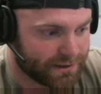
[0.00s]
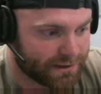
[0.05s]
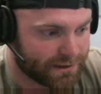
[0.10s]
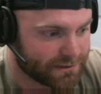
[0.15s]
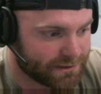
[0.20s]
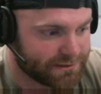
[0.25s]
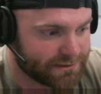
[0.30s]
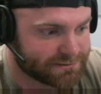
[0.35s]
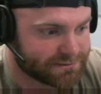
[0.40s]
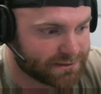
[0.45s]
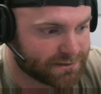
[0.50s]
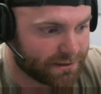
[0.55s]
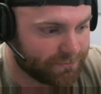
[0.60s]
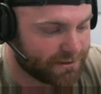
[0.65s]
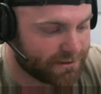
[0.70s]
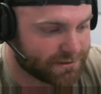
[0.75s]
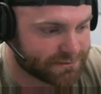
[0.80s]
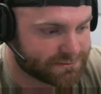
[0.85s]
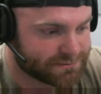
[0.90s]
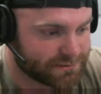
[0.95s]
least, I
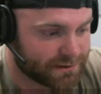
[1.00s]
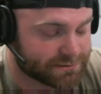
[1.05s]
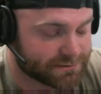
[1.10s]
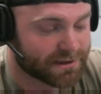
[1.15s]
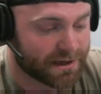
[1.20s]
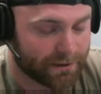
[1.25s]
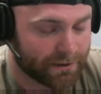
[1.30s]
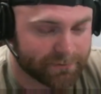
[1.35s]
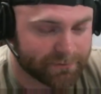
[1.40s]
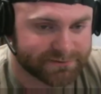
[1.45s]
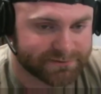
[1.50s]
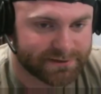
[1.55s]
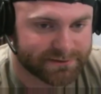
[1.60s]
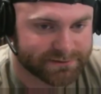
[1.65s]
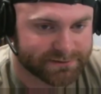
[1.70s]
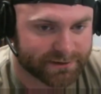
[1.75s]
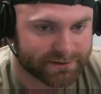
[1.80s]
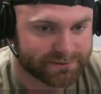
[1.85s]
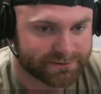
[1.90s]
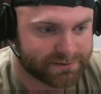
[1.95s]
mean, it's common
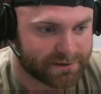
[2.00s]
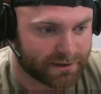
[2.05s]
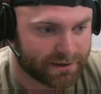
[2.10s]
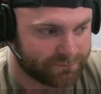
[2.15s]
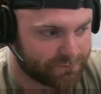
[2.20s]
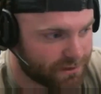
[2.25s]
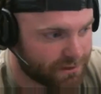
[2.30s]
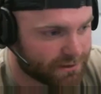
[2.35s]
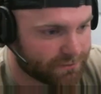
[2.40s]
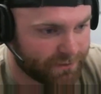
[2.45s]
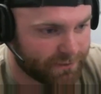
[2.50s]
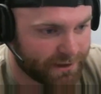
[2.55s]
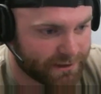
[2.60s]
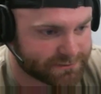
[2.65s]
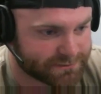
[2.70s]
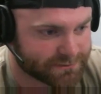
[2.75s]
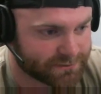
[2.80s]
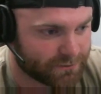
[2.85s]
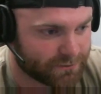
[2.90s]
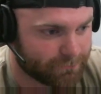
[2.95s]
sense, like you said. If you got a
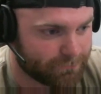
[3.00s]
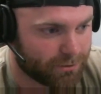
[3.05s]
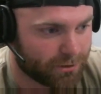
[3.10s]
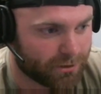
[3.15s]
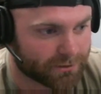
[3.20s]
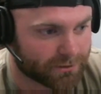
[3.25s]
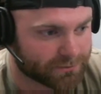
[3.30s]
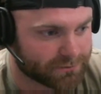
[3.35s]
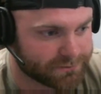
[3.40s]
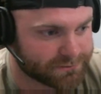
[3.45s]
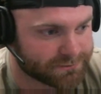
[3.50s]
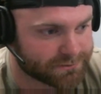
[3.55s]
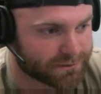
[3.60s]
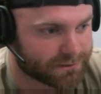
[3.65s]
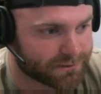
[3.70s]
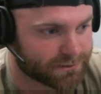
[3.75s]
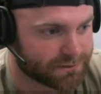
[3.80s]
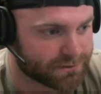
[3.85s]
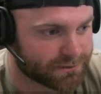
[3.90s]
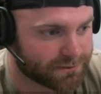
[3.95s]
mask on, particles
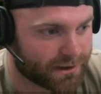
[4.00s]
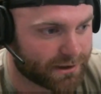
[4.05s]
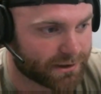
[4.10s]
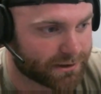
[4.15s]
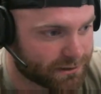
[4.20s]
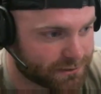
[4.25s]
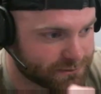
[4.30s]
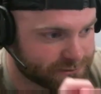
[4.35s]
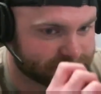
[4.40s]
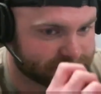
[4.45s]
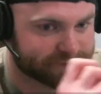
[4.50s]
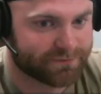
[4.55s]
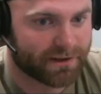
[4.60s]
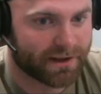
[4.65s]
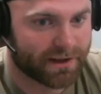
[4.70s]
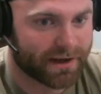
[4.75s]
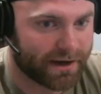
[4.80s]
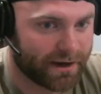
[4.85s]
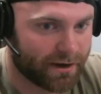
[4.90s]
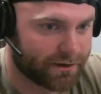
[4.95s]
are not going to just
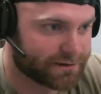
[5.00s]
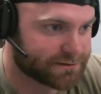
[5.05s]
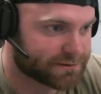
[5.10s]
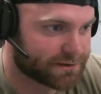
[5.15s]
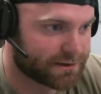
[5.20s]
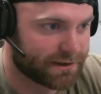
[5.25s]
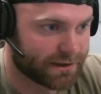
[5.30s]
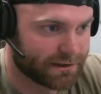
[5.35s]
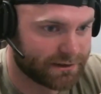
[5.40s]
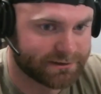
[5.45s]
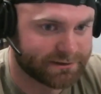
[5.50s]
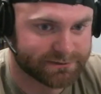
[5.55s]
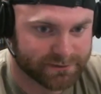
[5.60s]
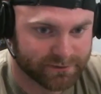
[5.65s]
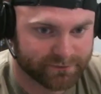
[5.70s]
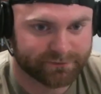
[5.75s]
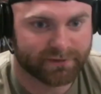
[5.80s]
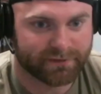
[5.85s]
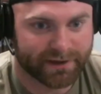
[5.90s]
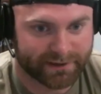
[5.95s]
fly out. It's going to at least
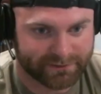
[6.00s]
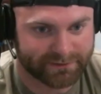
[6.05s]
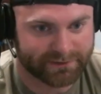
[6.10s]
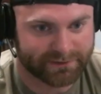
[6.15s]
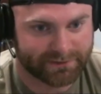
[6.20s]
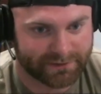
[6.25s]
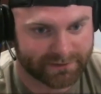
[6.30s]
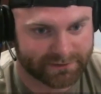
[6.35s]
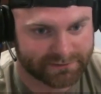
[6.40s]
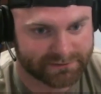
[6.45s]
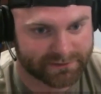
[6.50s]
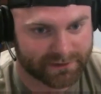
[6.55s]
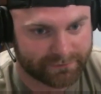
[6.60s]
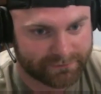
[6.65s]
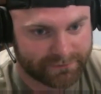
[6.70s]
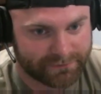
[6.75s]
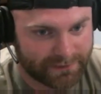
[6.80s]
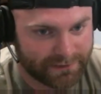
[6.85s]
deflect it, and so